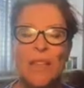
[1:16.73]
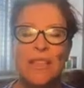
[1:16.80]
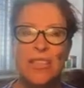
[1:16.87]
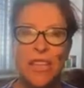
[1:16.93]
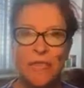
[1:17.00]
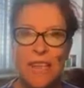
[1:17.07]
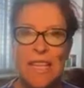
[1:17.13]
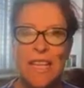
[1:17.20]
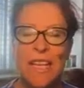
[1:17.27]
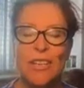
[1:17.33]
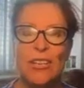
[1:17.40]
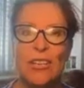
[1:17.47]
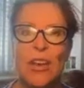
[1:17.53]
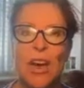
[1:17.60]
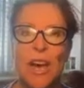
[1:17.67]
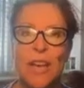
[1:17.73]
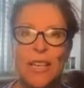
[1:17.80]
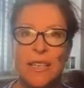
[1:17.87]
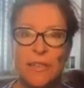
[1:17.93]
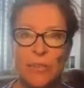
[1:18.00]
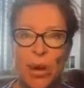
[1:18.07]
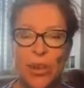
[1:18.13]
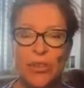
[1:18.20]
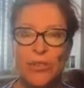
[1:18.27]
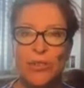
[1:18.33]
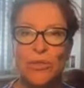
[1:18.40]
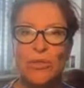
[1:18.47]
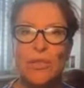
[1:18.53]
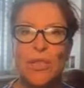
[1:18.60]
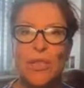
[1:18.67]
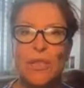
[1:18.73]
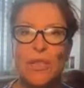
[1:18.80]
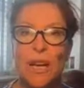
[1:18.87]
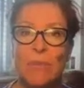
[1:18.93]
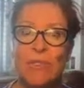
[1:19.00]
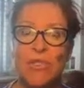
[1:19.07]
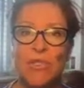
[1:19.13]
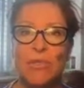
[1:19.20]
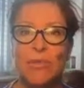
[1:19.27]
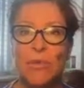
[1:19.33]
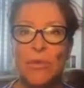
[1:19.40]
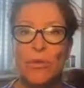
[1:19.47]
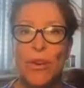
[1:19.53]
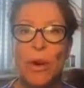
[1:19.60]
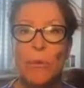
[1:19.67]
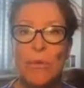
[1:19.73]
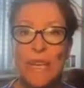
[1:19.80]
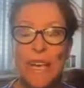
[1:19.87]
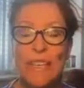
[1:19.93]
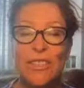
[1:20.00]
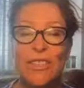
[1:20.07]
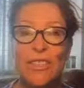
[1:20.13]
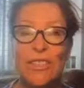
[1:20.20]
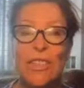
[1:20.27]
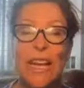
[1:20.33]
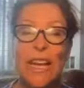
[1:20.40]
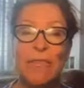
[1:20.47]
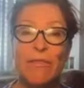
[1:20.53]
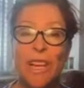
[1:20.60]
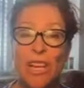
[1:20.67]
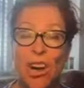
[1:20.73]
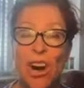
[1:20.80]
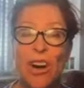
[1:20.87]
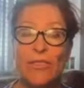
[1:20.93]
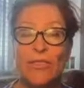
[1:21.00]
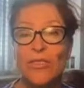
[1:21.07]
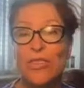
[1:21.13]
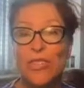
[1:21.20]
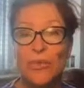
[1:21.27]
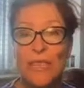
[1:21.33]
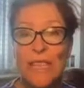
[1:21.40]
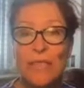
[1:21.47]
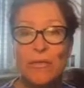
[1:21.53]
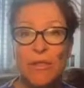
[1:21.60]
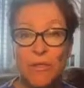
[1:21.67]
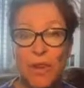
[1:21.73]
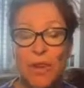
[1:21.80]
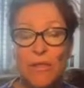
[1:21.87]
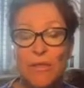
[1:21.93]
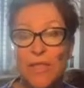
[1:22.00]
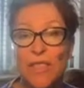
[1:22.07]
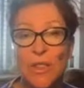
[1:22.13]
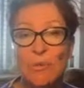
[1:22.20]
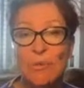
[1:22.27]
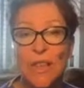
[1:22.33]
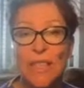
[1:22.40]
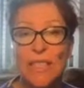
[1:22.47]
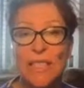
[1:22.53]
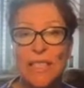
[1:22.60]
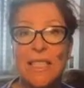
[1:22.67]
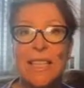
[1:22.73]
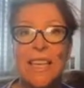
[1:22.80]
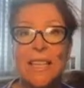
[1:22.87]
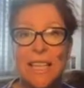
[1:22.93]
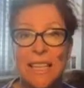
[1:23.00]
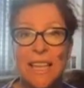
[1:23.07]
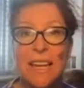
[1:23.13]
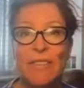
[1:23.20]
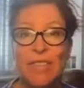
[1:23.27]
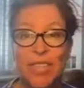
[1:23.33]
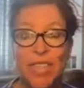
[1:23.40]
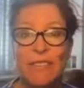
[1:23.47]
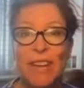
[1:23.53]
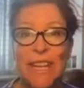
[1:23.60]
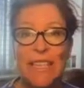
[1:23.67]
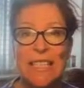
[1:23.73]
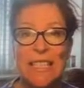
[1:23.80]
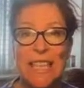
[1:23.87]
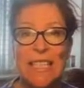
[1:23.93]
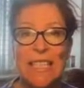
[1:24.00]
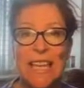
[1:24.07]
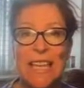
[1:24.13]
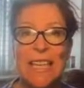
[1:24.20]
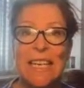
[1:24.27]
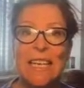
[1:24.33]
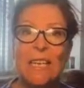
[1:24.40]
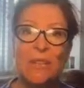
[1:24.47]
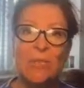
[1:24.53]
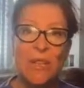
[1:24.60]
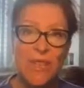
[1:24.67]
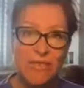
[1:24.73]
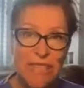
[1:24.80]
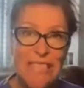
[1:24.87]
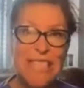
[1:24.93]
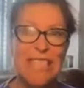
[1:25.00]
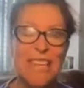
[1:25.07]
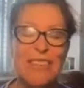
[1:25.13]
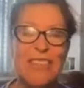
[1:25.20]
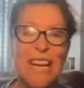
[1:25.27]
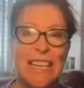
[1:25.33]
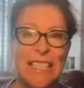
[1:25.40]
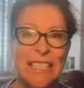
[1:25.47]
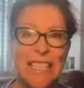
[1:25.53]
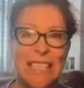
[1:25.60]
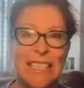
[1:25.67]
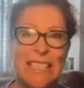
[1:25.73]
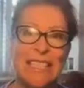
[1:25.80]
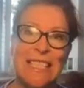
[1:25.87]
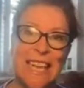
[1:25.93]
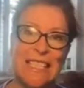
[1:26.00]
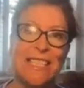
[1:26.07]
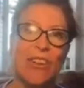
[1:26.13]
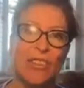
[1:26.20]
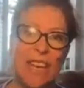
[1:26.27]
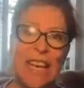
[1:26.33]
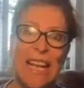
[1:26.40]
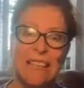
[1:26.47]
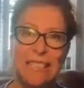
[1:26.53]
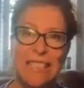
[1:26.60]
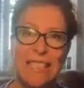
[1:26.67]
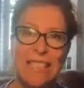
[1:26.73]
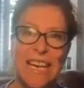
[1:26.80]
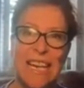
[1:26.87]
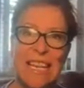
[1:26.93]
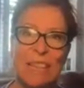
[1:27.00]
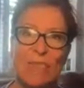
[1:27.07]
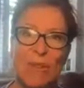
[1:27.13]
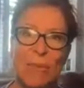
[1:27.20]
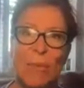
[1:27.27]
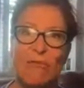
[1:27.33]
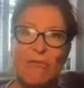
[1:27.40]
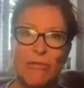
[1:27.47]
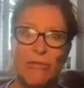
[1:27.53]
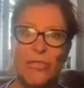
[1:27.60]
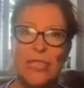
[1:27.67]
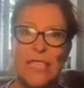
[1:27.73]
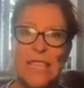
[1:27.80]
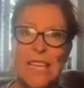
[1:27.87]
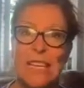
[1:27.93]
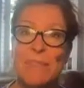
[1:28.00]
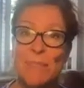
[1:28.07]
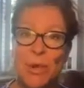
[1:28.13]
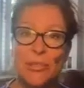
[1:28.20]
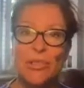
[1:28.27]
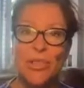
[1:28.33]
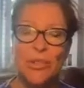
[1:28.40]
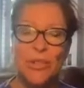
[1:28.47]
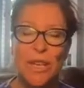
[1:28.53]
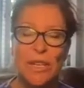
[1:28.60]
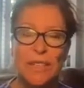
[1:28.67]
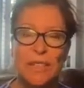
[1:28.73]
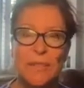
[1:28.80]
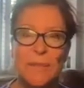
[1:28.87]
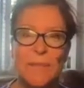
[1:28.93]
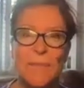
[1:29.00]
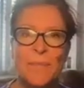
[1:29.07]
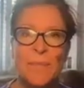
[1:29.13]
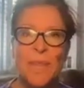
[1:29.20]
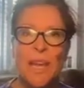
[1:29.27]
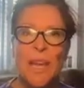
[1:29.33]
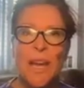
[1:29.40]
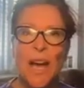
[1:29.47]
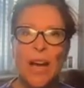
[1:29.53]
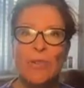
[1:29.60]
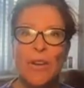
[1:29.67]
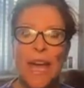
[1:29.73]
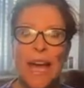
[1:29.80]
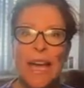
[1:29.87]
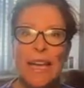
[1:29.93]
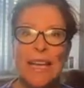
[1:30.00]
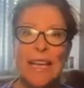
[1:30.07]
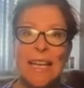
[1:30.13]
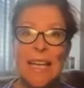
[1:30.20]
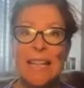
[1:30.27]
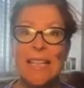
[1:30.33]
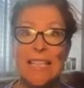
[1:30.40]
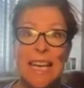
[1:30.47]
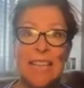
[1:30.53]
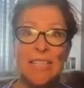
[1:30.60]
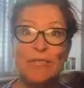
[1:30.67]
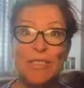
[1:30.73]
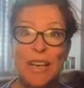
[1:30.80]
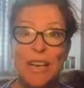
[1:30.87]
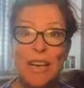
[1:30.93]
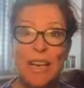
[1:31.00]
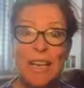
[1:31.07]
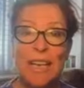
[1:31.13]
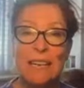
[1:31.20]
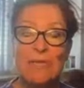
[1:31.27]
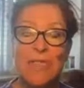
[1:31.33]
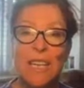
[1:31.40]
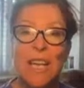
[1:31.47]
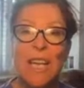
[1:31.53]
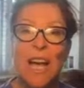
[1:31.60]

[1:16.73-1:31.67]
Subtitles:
Generally they try spinal, epidural or a combination. If they can't do either of those for some reason, then you'll have a general anaesthetic. When there is a general anaesthetic, dads aren't allowed to stay in the room, unfortunately, in most units. Okay, the day's arrived,